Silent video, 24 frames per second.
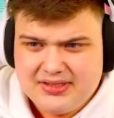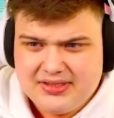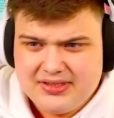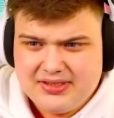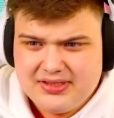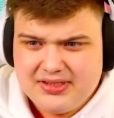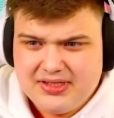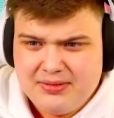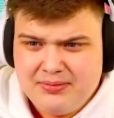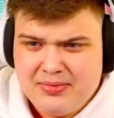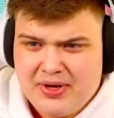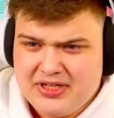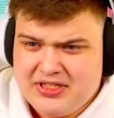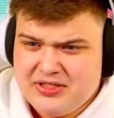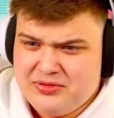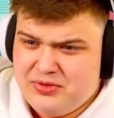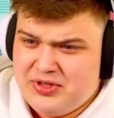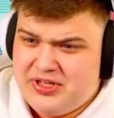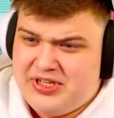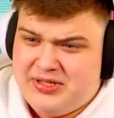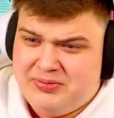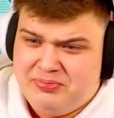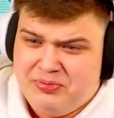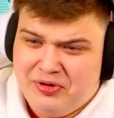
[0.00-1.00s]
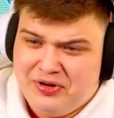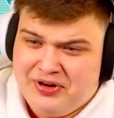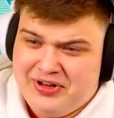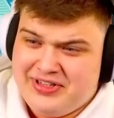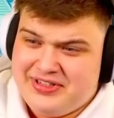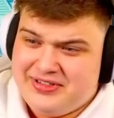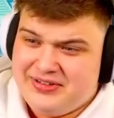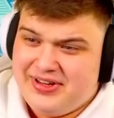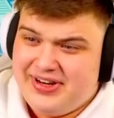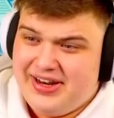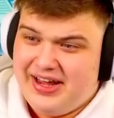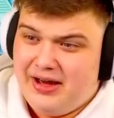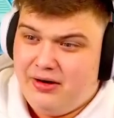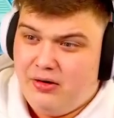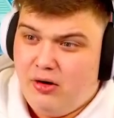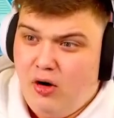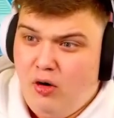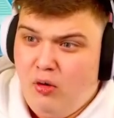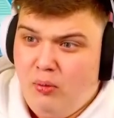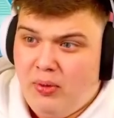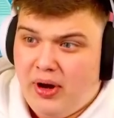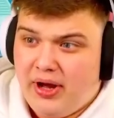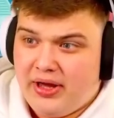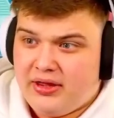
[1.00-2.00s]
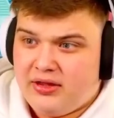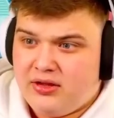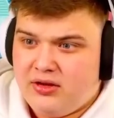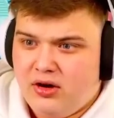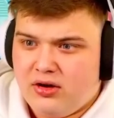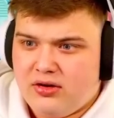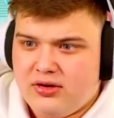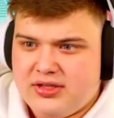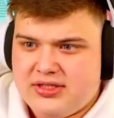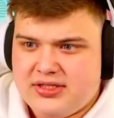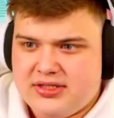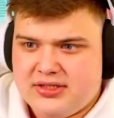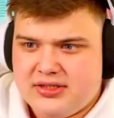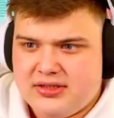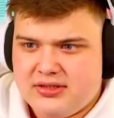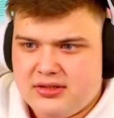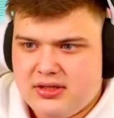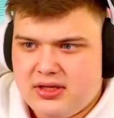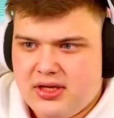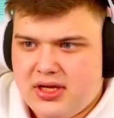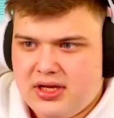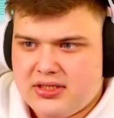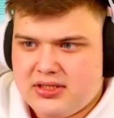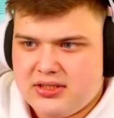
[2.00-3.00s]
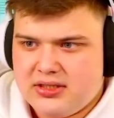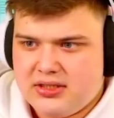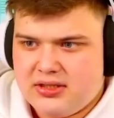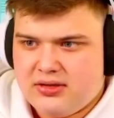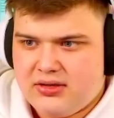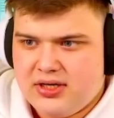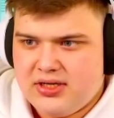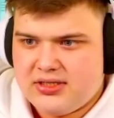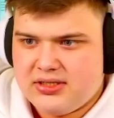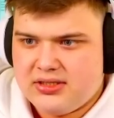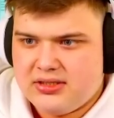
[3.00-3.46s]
Imagine we spun into it now. Oh my god, this is actually crazy.